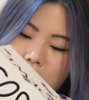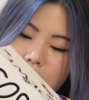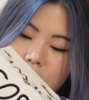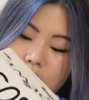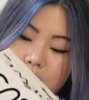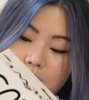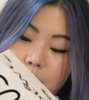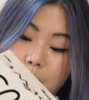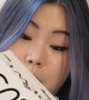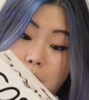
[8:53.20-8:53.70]

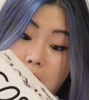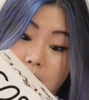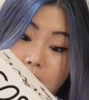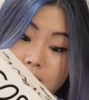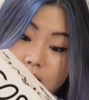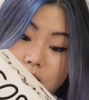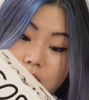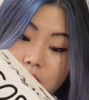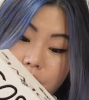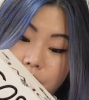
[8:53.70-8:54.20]
this
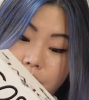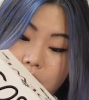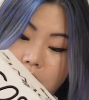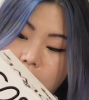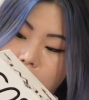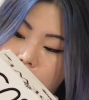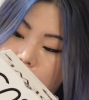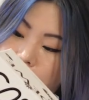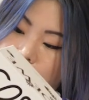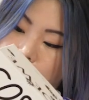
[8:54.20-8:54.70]
massive
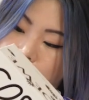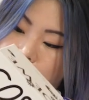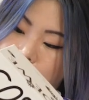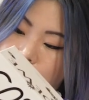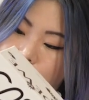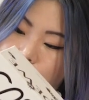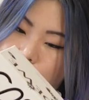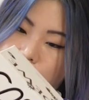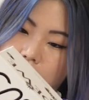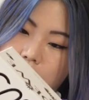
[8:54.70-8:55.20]
candle.
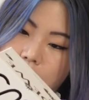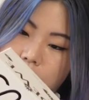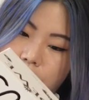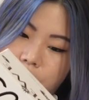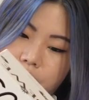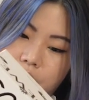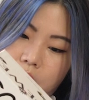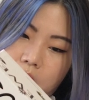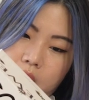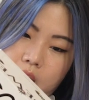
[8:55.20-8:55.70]
I'm trying to
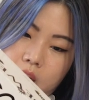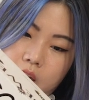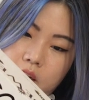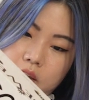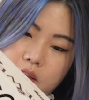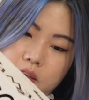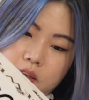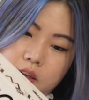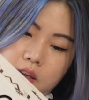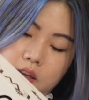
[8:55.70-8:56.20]

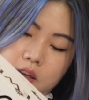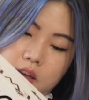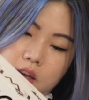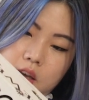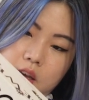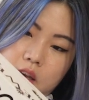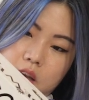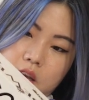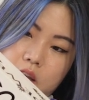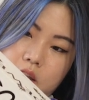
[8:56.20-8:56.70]
find
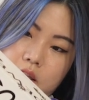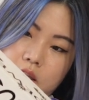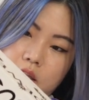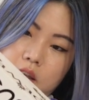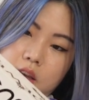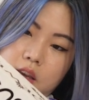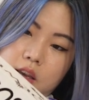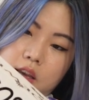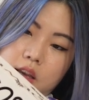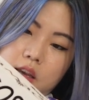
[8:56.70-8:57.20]

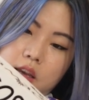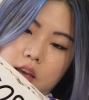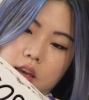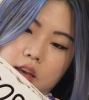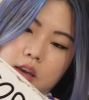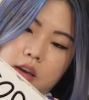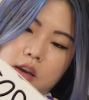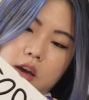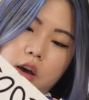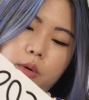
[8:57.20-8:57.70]

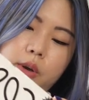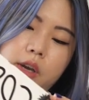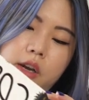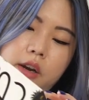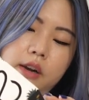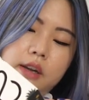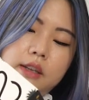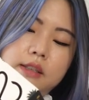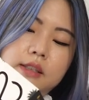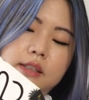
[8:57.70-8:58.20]

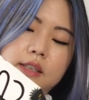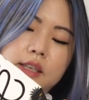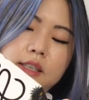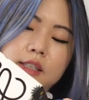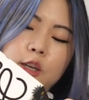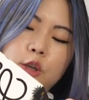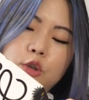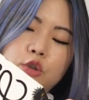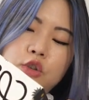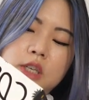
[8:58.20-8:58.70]
here, it's
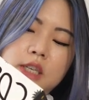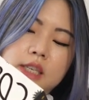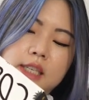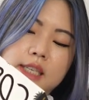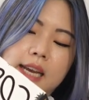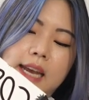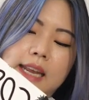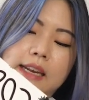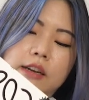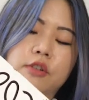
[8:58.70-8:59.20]

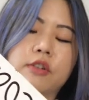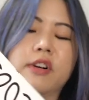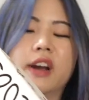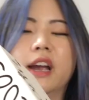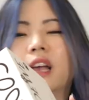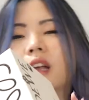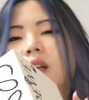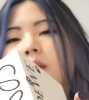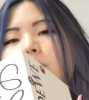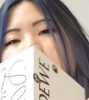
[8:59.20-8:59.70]
610
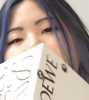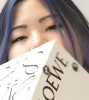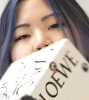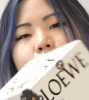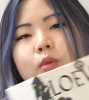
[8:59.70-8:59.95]
grams,